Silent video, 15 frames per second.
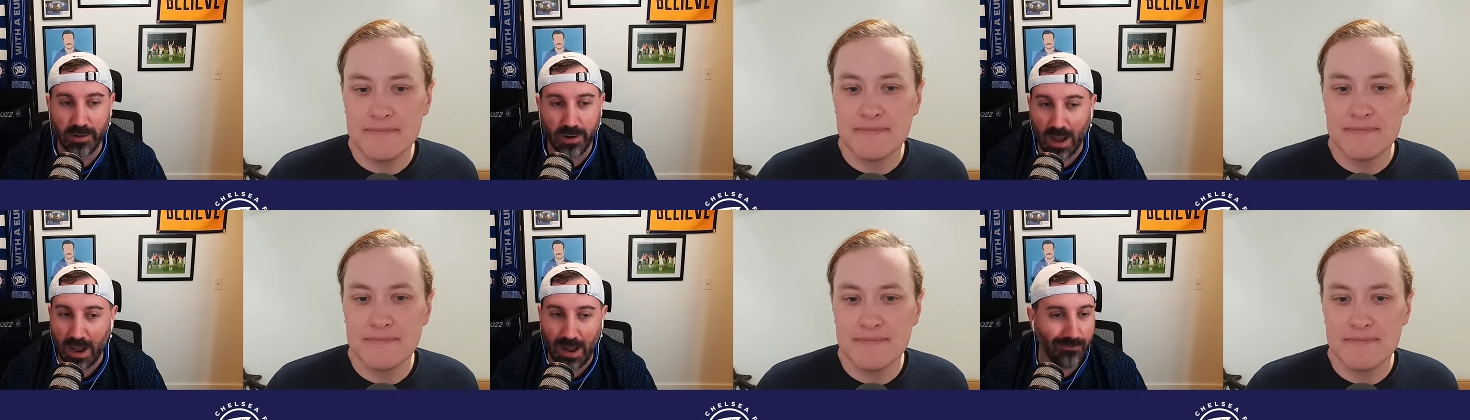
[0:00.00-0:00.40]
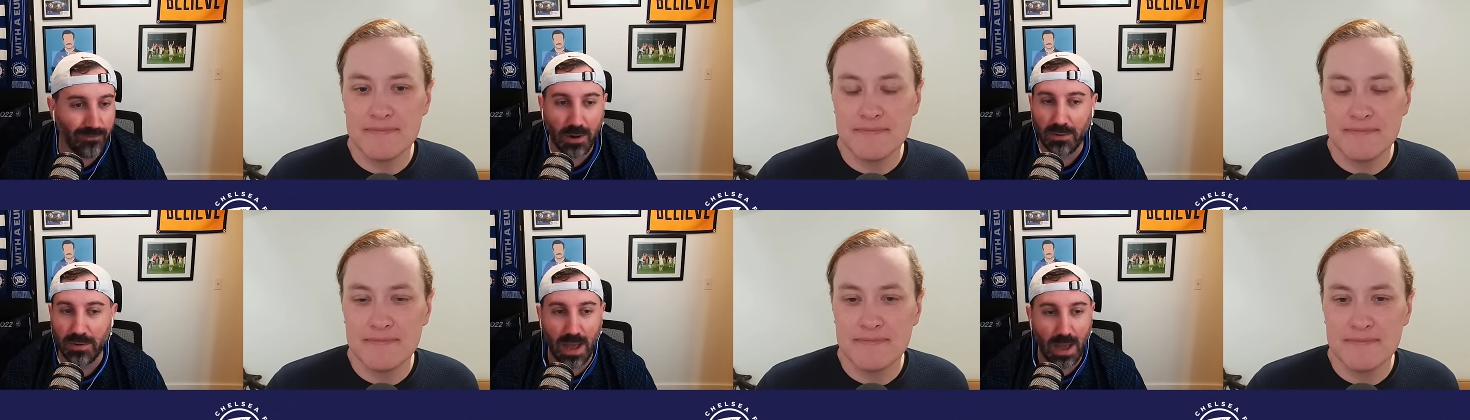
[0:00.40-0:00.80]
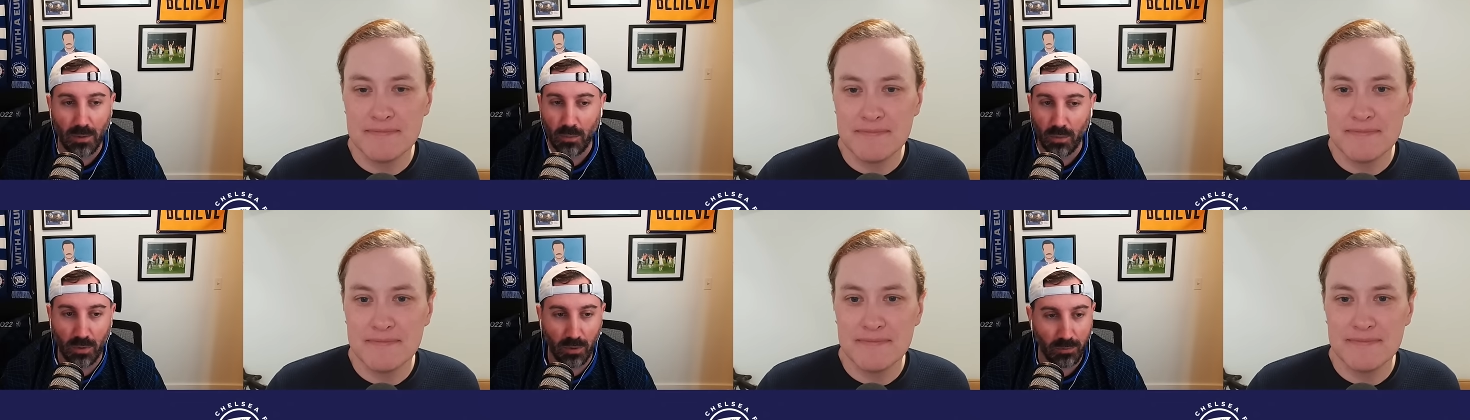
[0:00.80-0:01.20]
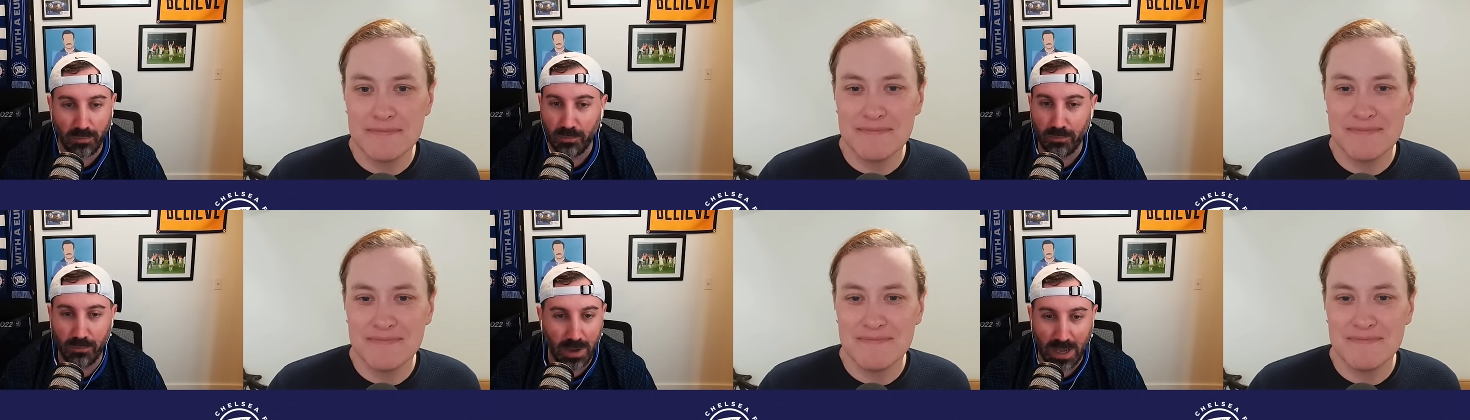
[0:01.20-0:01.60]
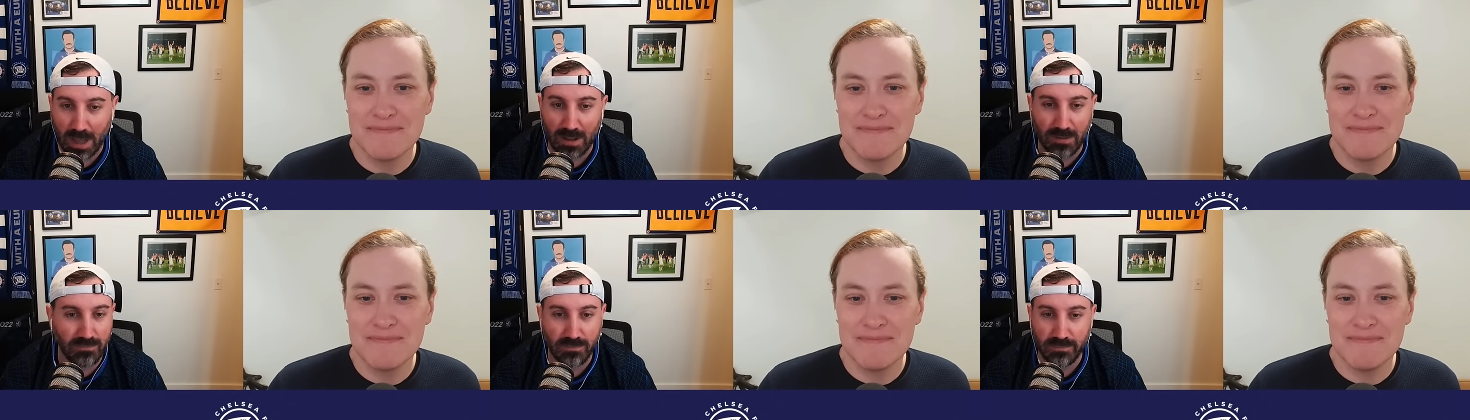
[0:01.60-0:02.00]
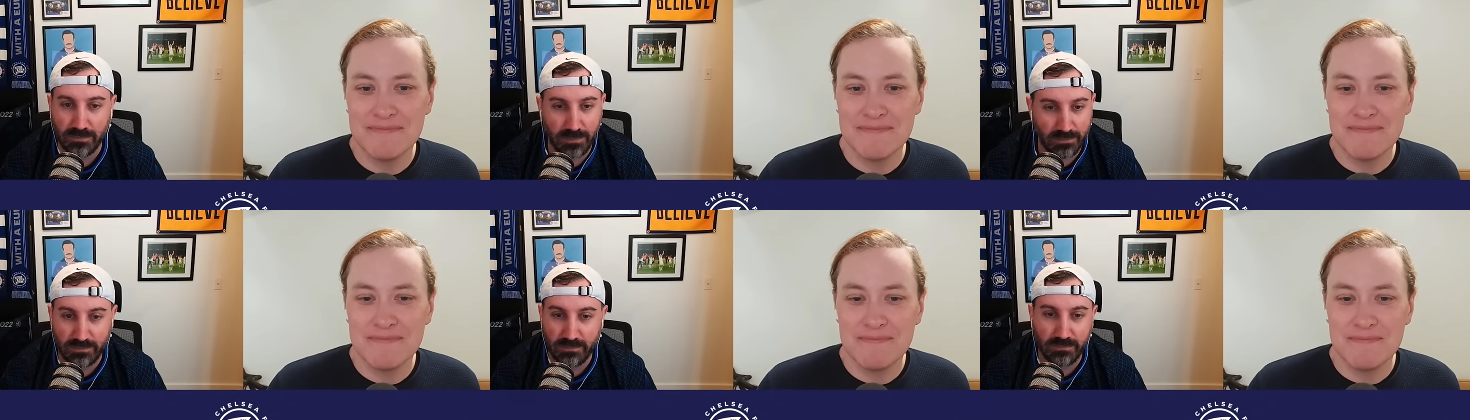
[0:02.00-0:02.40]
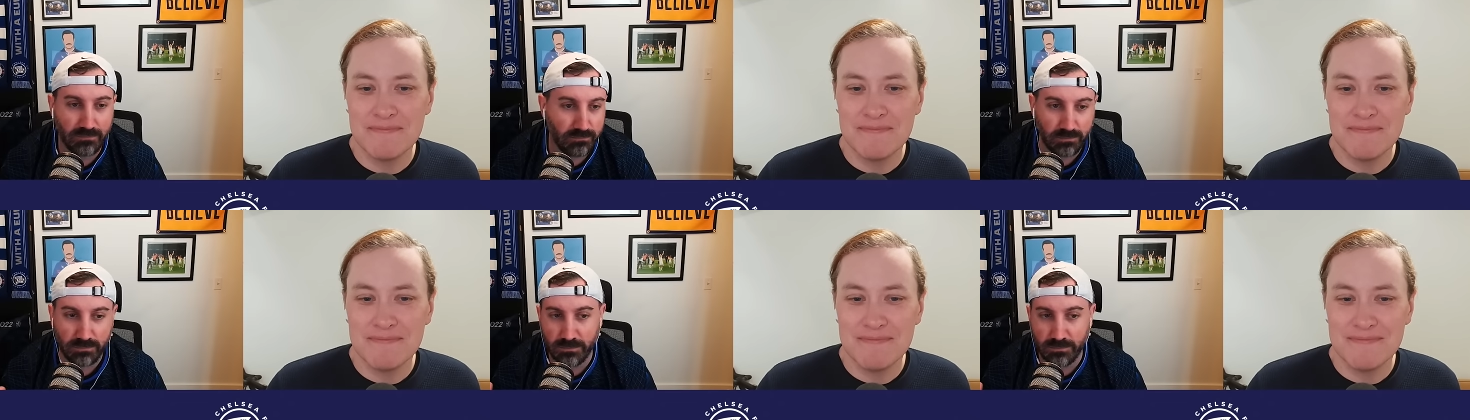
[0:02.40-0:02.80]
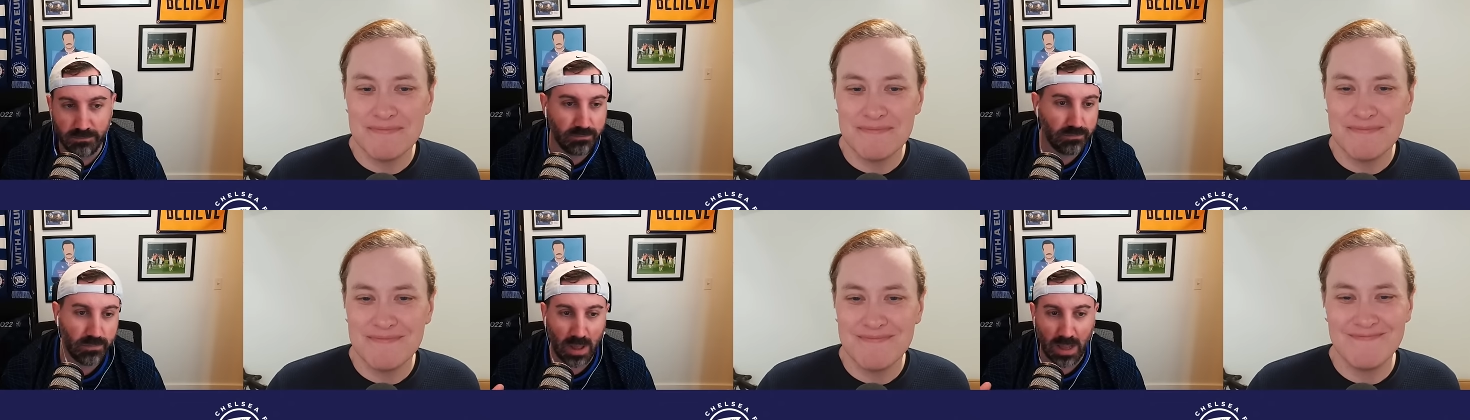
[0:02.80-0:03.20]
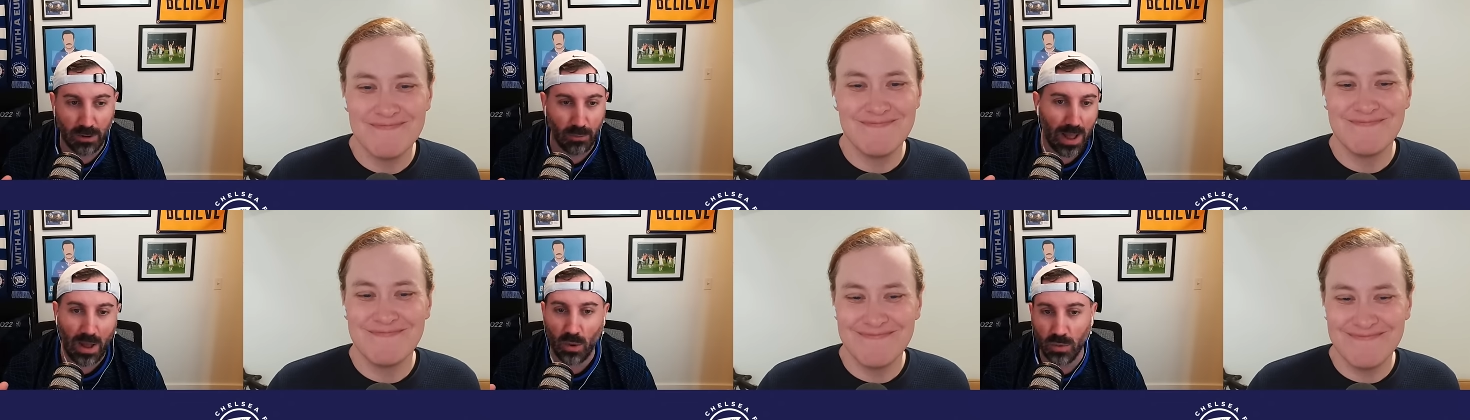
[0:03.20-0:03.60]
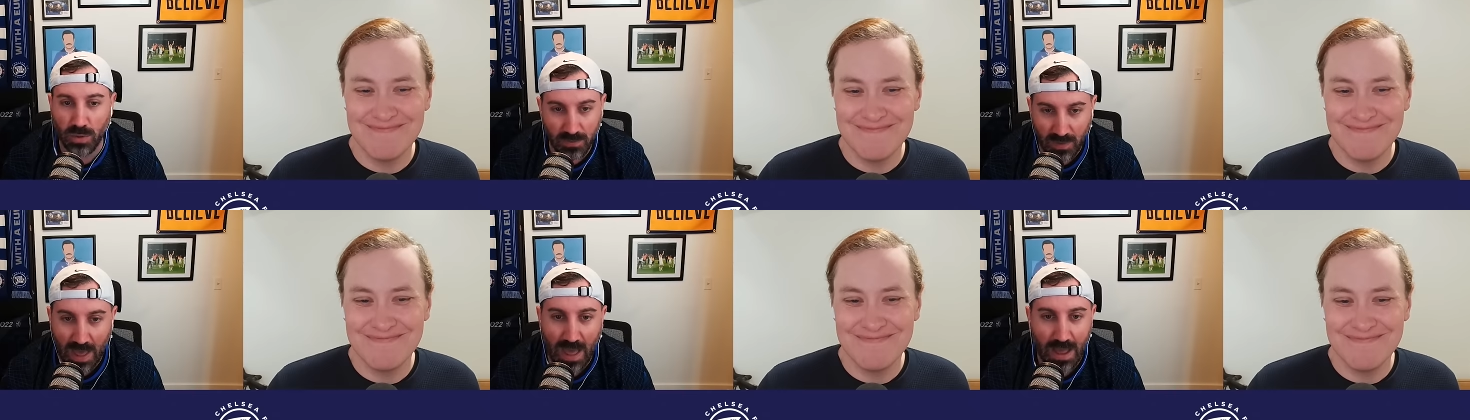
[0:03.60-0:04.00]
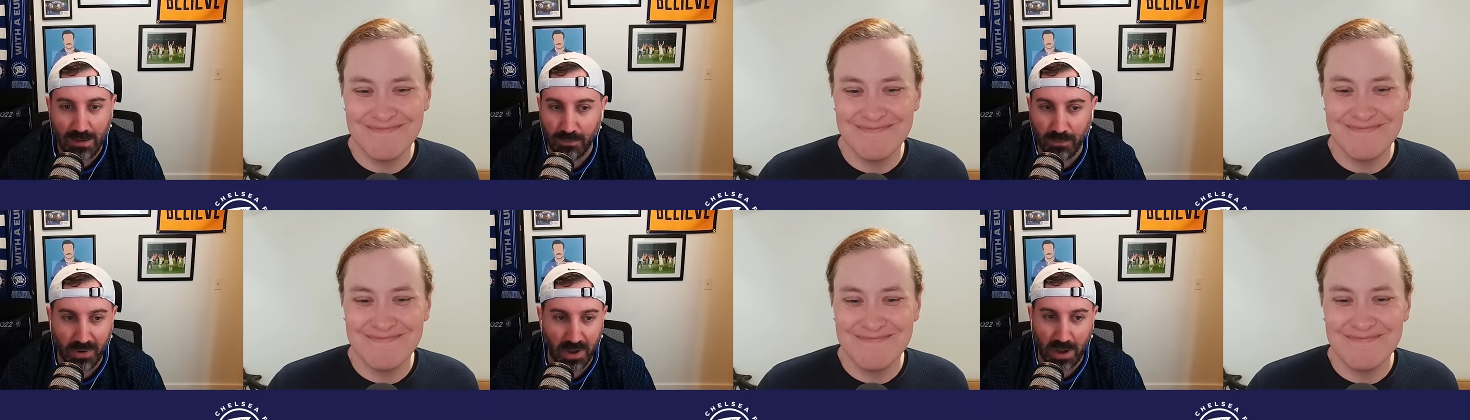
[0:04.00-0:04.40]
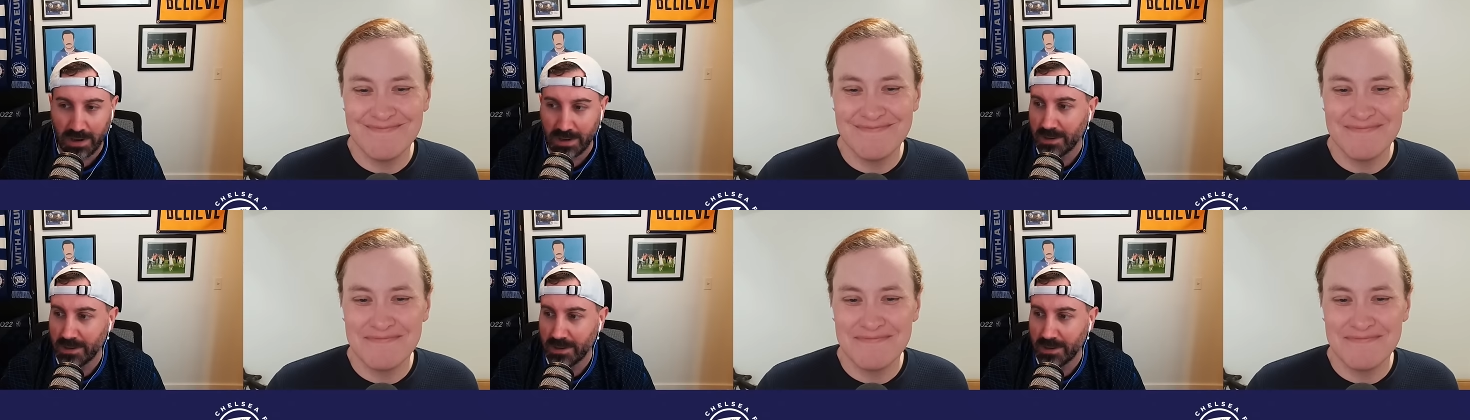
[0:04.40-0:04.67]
Speaker 1: I have no doubt we'll be in and around that, but